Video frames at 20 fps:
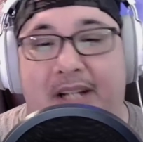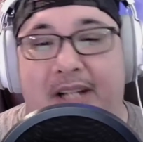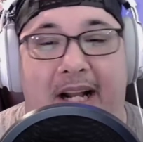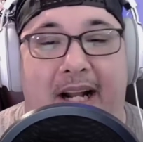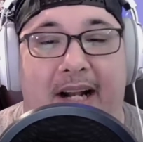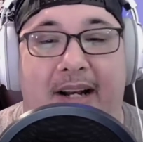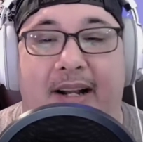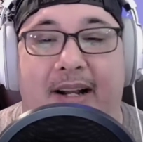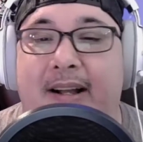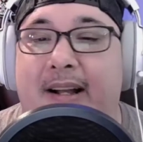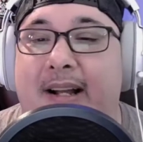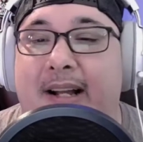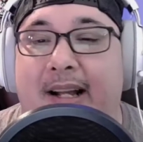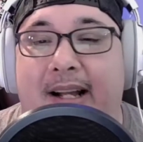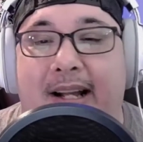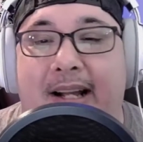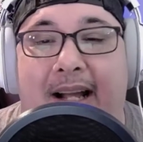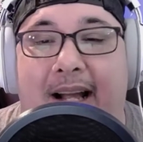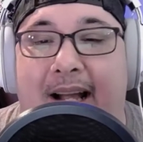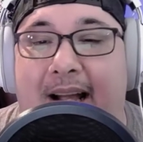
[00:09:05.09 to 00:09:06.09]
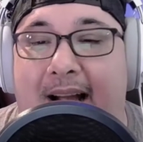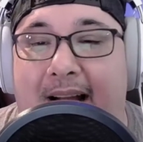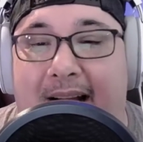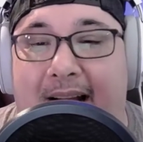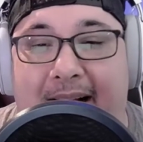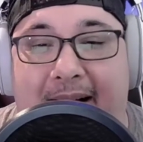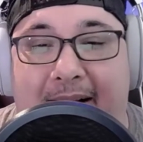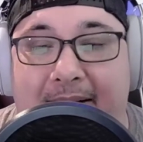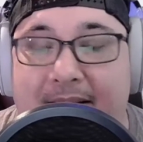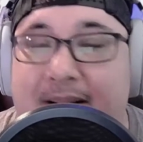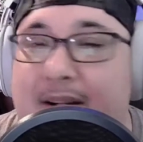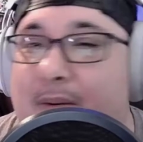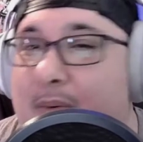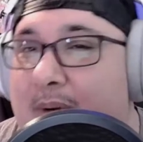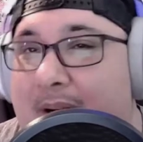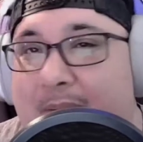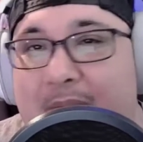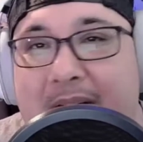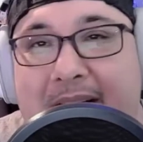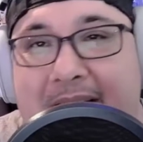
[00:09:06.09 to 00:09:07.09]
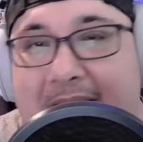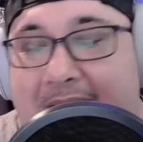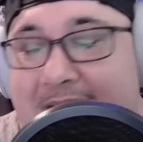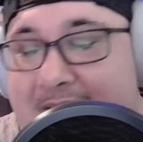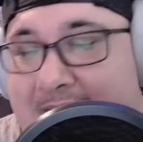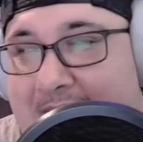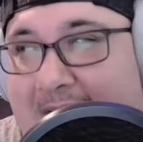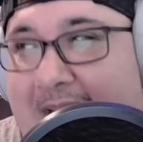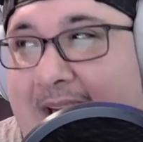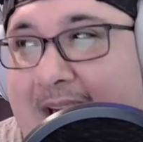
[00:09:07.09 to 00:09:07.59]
And, what can I say?